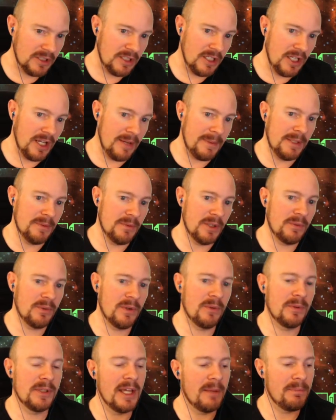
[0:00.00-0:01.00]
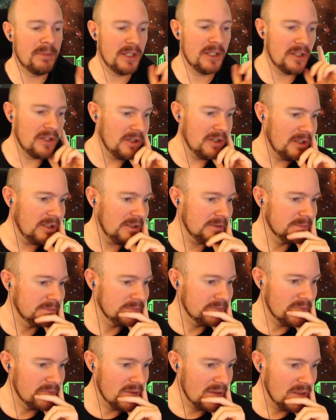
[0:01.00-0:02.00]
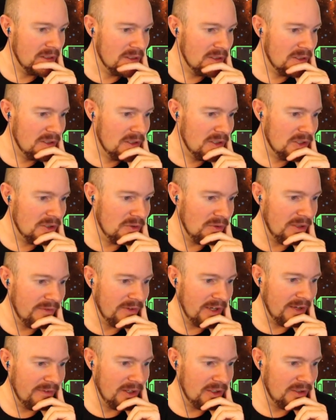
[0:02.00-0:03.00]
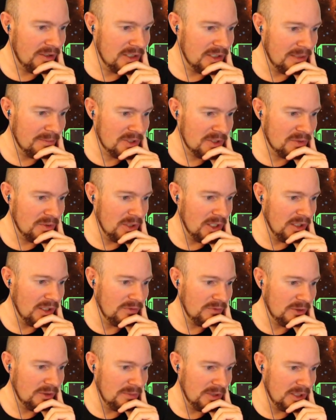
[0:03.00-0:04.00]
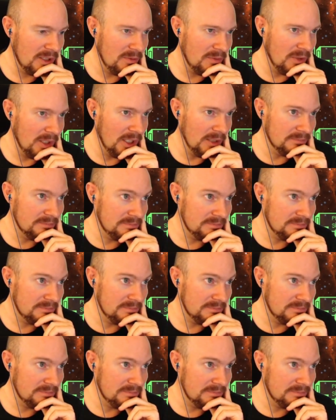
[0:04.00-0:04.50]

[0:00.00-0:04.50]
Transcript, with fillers: I mean, what, what would that be a year? 2,500 times 12 would be what?